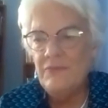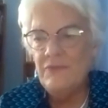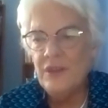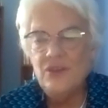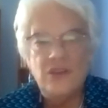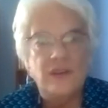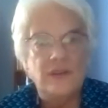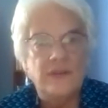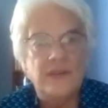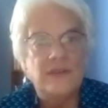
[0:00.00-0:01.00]

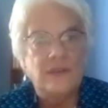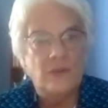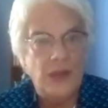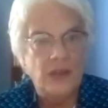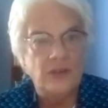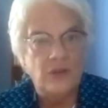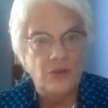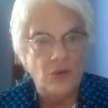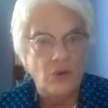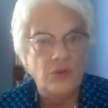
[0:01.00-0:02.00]
villages that surrounded
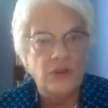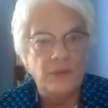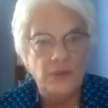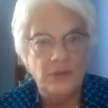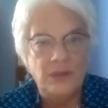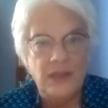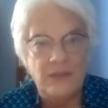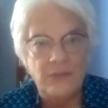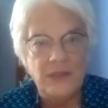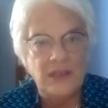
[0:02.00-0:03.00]
her own community
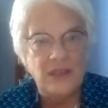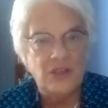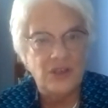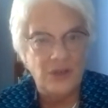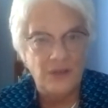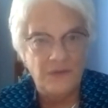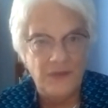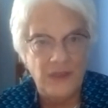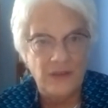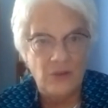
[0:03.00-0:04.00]
of Medina Sharif
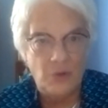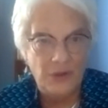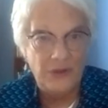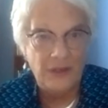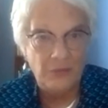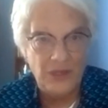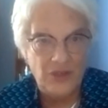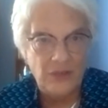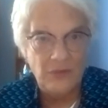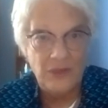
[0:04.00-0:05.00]
in Kolda
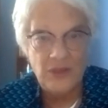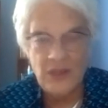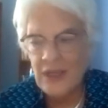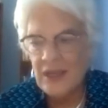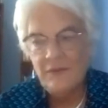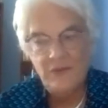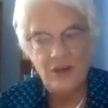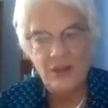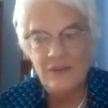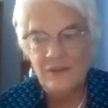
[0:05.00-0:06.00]
region, which
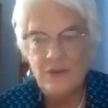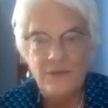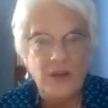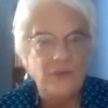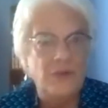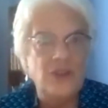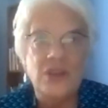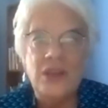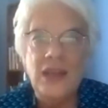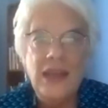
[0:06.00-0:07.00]
very conservative
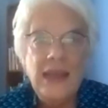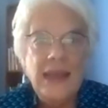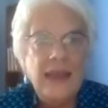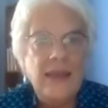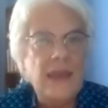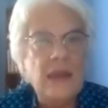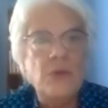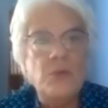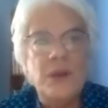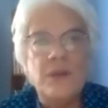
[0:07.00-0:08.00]
region. And they
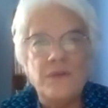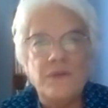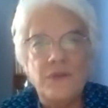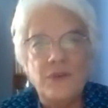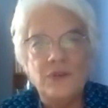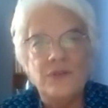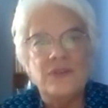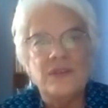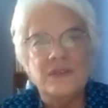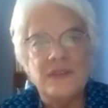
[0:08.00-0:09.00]
were one of the
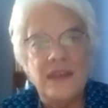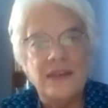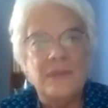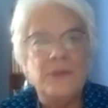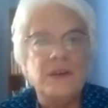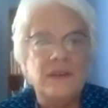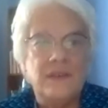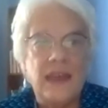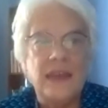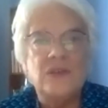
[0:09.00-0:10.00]
first to stand up and
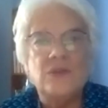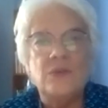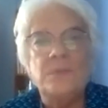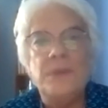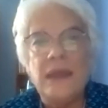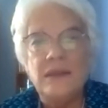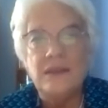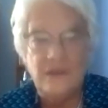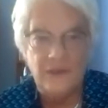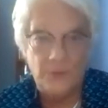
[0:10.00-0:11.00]
decide to
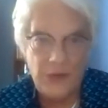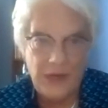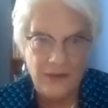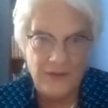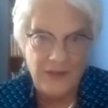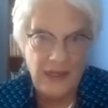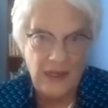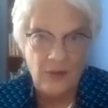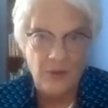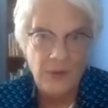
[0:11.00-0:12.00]
abandon this practice
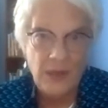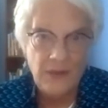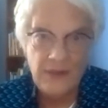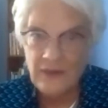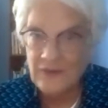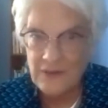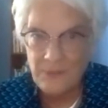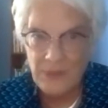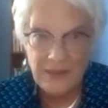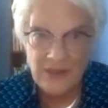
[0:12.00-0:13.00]
together, thanks to
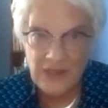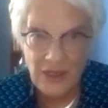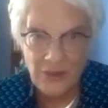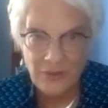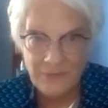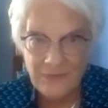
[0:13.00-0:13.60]
Binta Jiao.